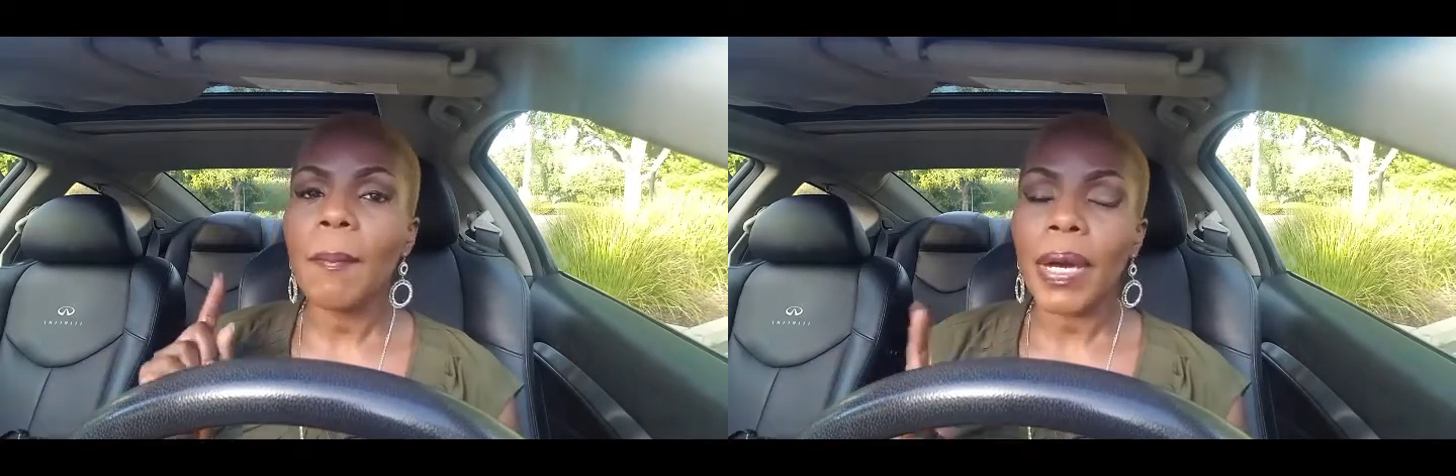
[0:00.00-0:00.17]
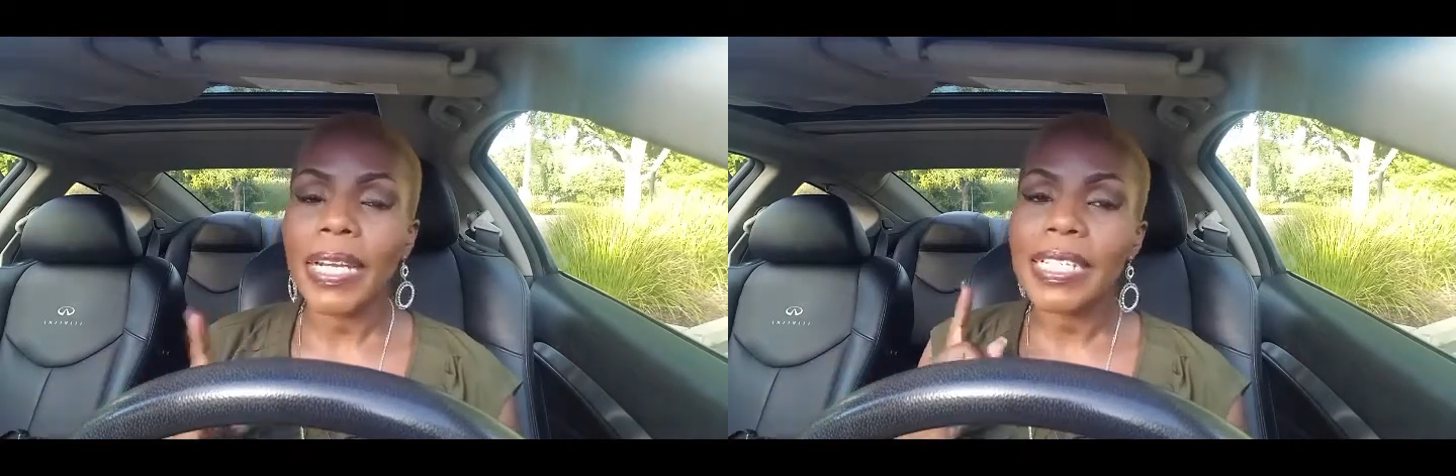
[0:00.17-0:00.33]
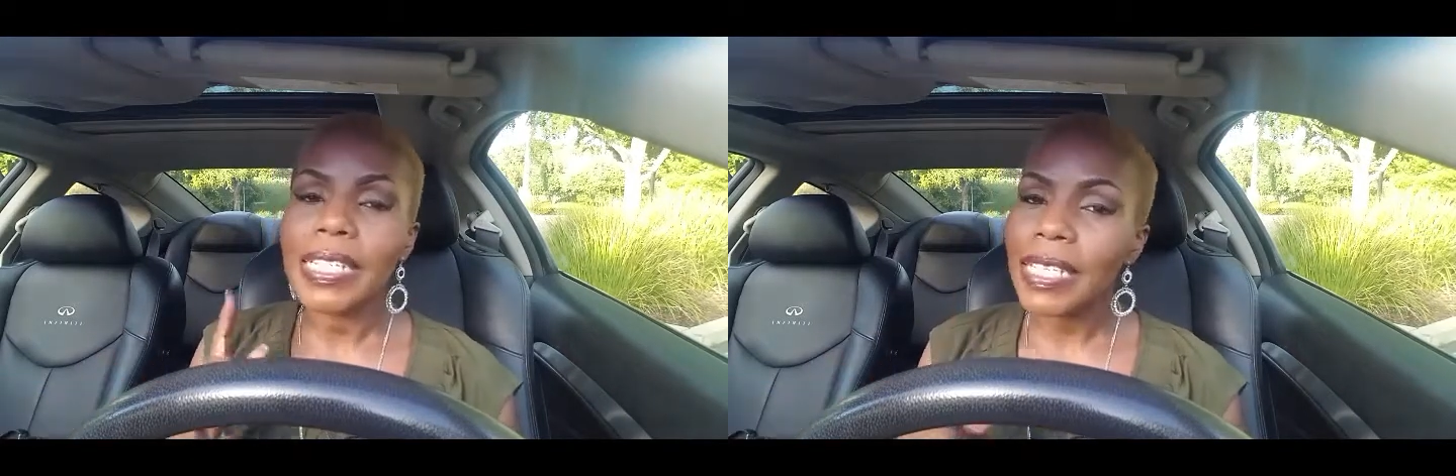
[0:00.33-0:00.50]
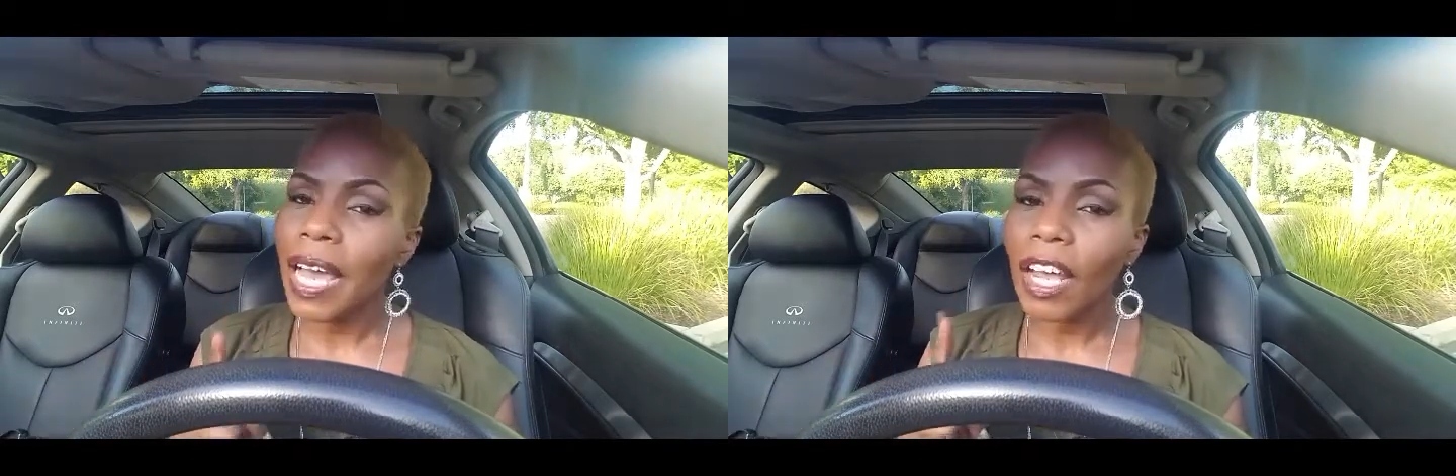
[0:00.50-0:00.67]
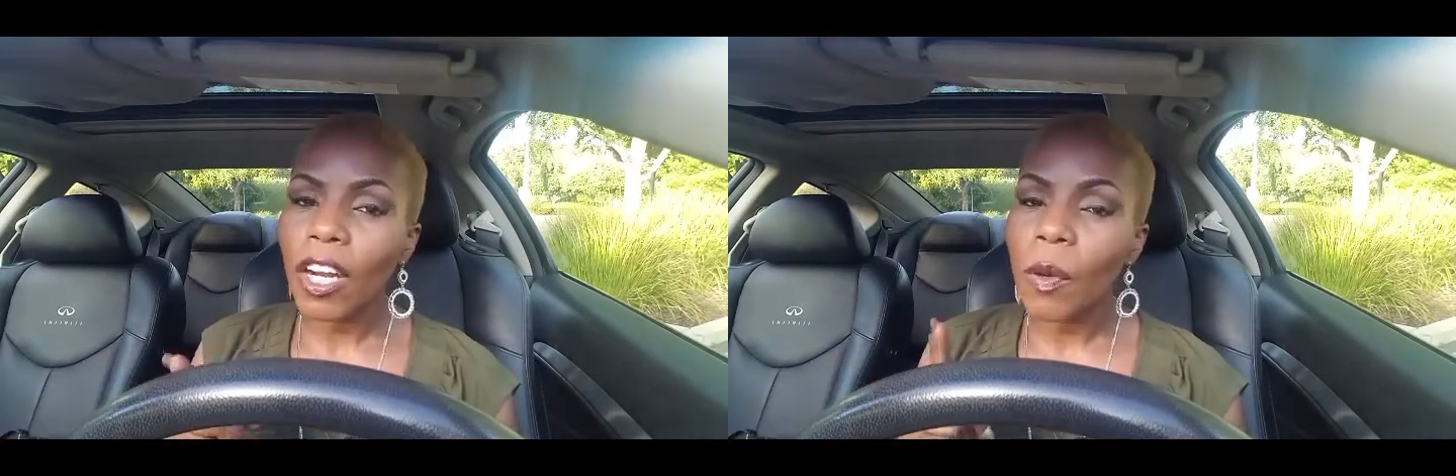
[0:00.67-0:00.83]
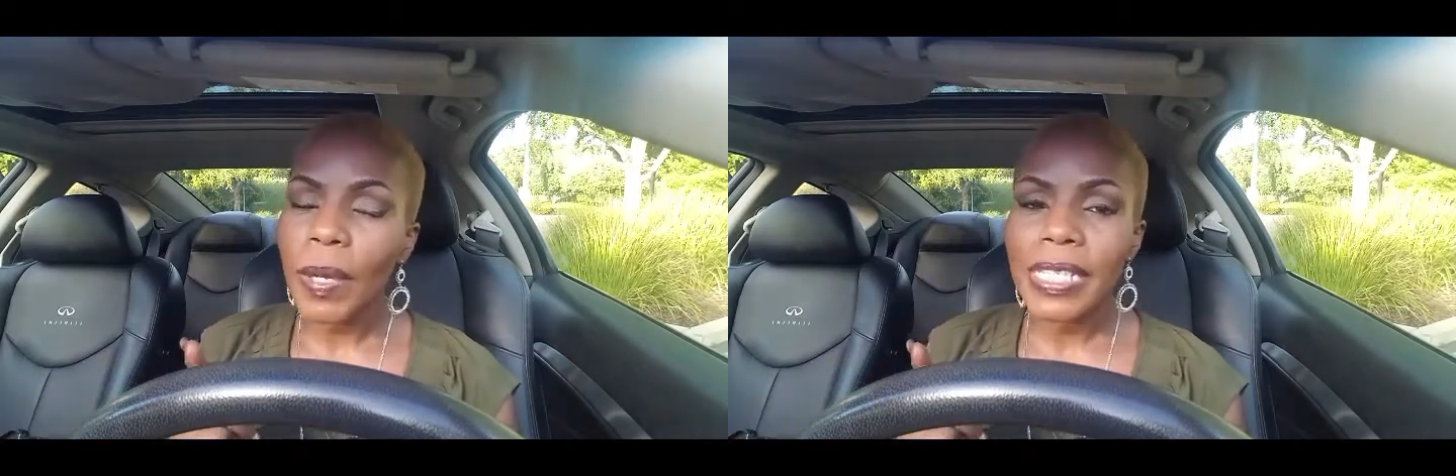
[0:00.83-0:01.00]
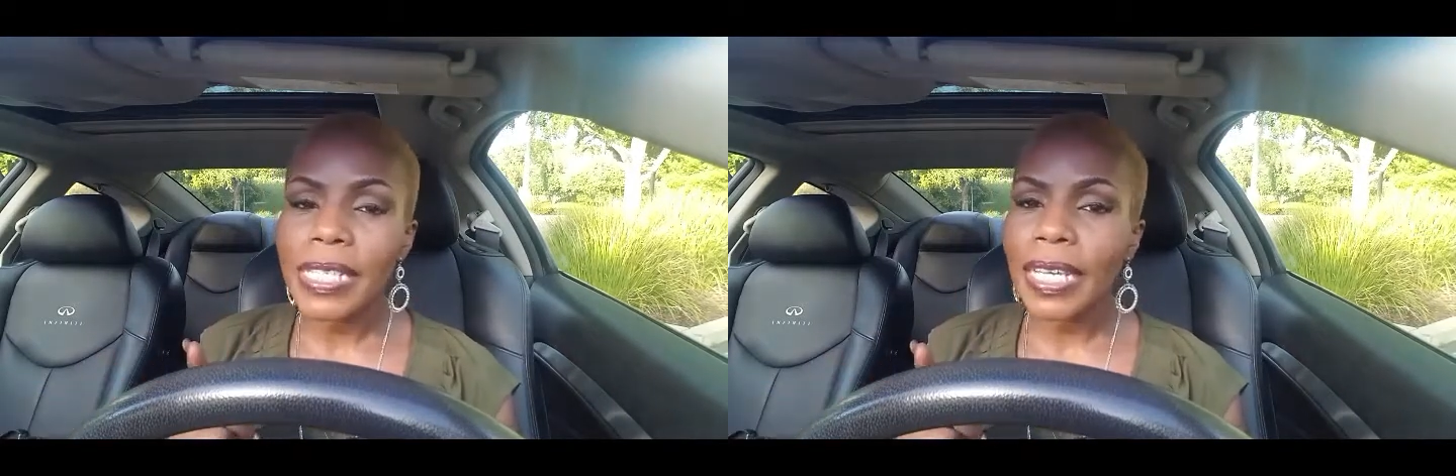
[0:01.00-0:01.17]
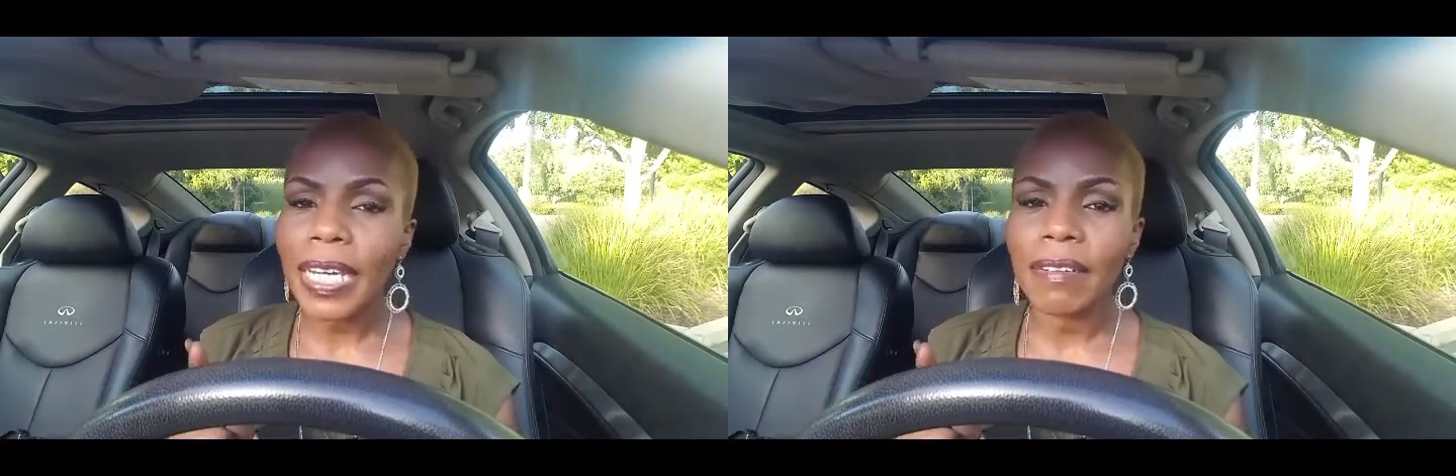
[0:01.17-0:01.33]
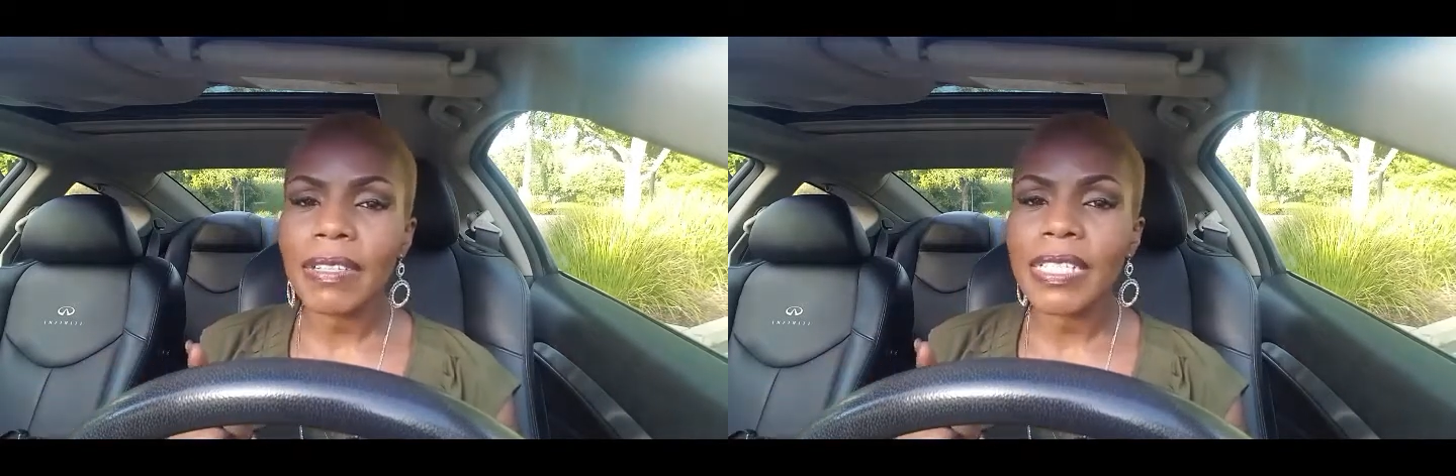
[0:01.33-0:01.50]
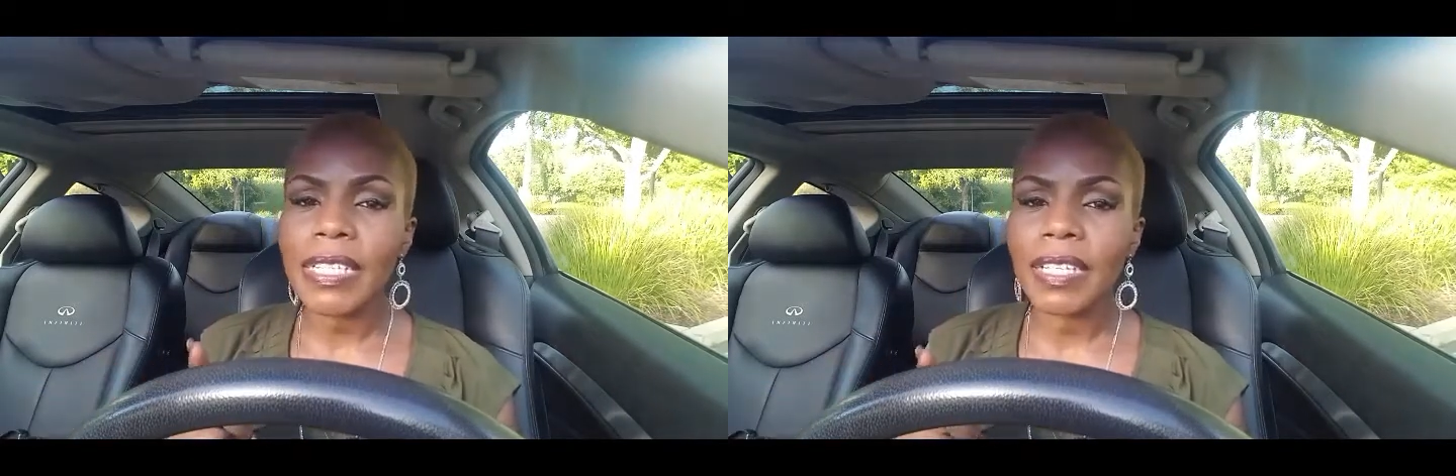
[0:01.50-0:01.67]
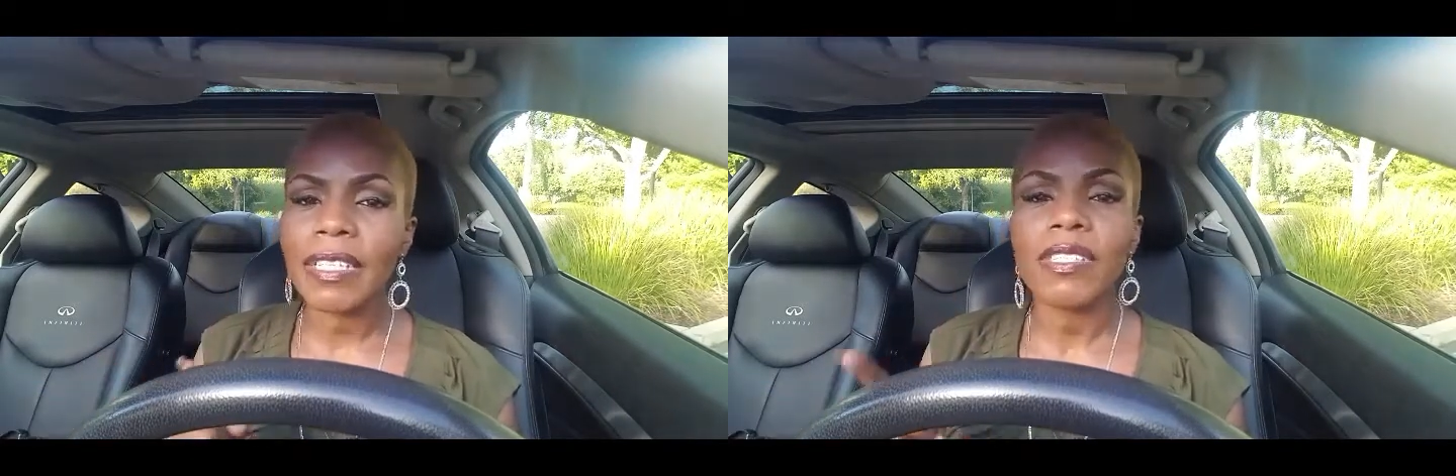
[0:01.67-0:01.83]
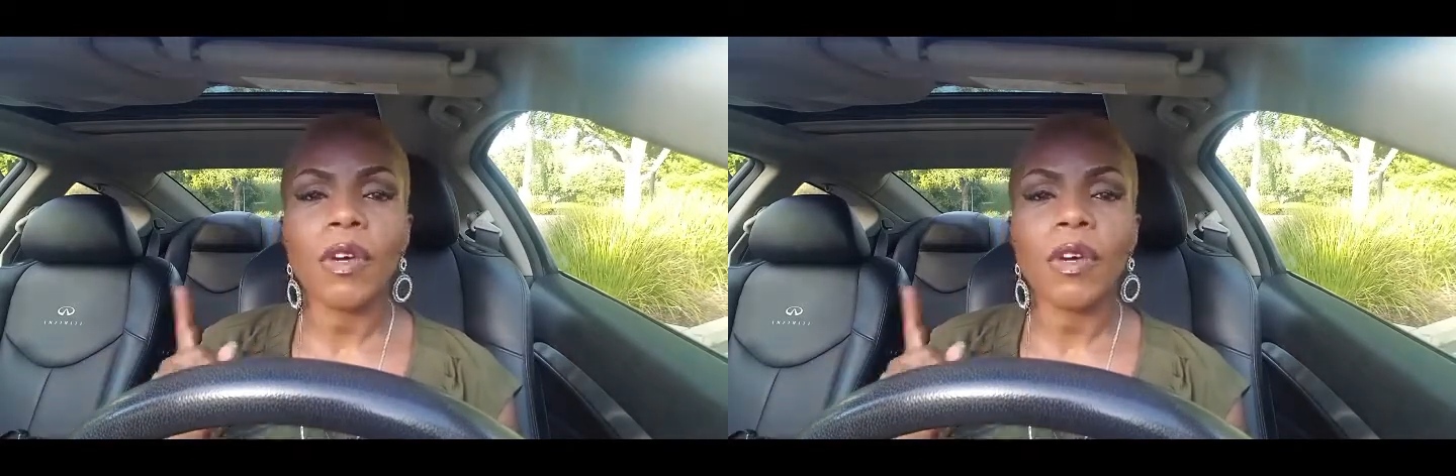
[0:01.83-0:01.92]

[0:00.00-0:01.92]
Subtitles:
but it's not always a guarantee,